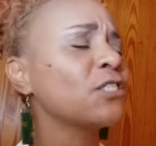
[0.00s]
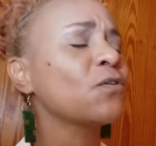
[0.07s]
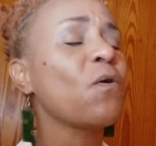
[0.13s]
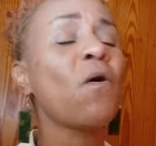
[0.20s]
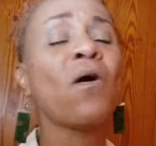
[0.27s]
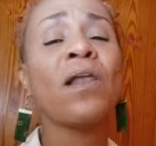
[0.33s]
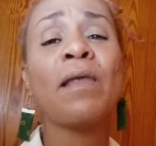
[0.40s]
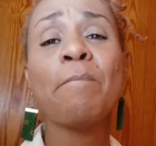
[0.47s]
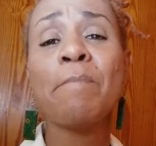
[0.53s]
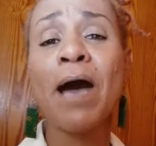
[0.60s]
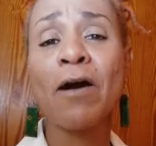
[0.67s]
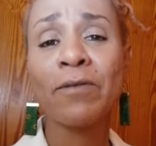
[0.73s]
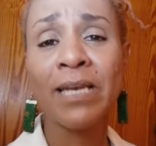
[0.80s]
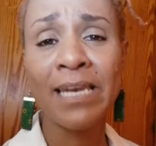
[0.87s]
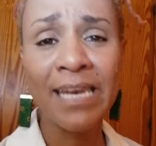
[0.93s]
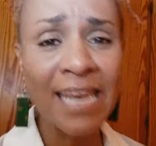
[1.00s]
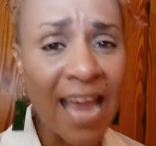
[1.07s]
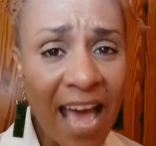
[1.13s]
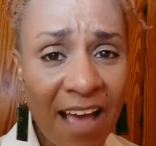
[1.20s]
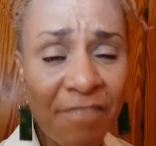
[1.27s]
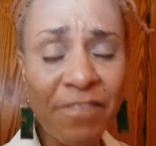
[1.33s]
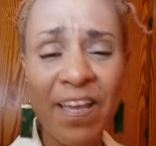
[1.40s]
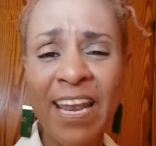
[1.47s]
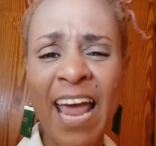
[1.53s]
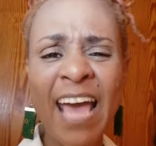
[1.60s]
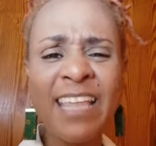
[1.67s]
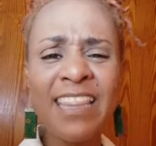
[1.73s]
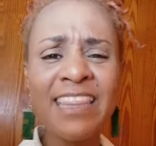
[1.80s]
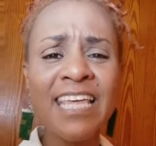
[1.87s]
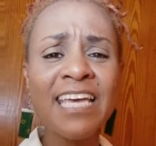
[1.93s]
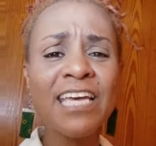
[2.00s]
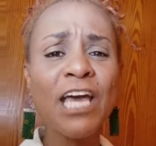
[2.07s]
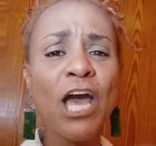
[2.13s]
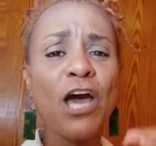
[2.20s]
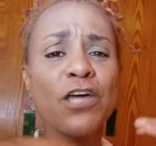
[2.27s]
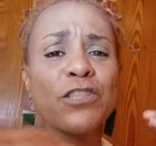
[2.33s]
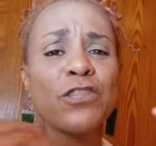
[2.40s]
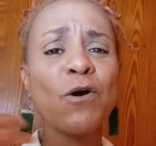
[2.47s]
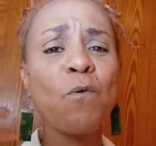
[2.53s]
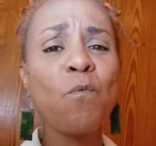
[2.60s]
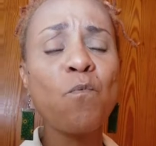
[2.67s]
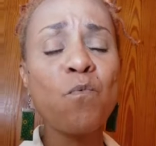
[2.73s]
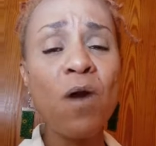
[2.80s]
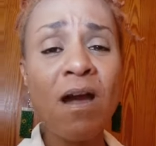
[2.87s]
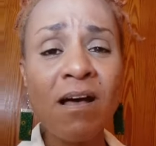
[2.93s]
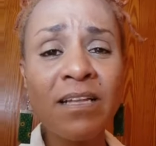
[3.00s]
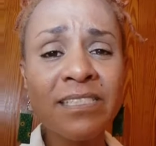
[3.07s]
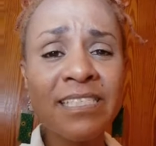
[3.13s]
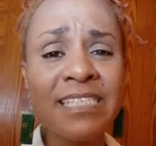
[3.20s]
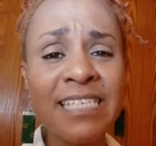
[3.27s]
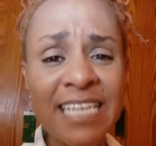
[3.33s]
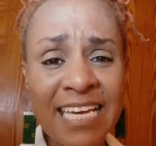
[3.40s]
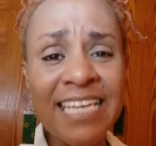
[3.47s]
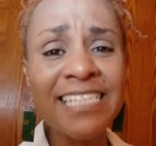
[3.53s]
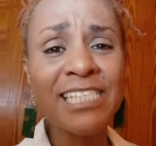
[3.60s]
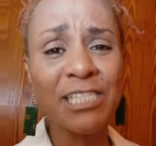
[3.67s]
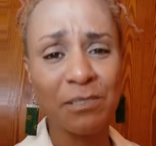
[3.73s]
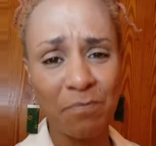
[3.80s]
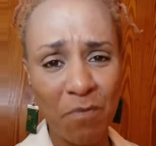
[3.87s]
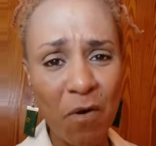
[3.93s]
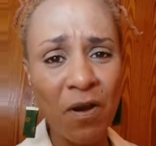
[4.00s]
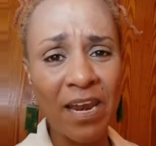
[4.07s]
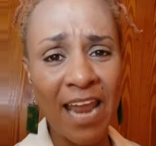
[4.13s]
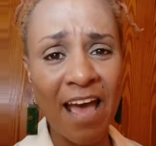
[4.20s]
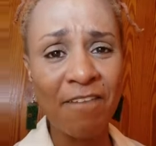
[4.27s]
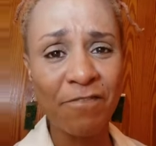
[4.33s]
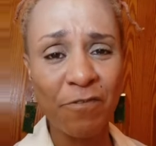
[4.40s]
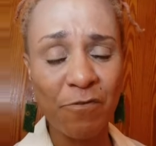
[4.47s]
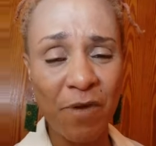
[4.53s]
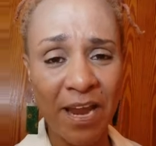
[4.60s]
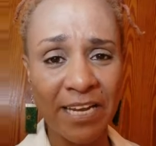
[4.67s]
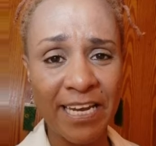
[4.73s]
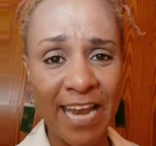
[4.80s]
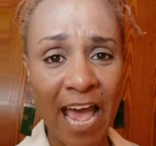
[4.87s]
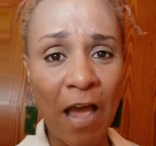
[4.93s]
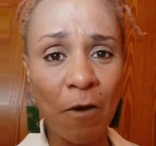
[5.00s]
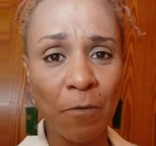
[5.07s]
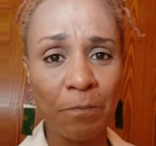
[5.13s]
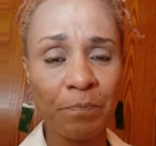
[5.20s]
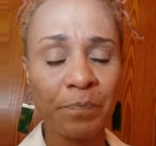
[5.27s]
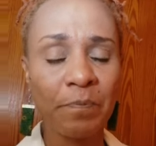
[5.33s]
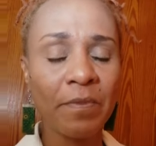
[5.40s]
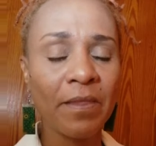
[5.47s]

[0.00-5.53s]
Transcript: It's all about love. And I think the world needs more love right now.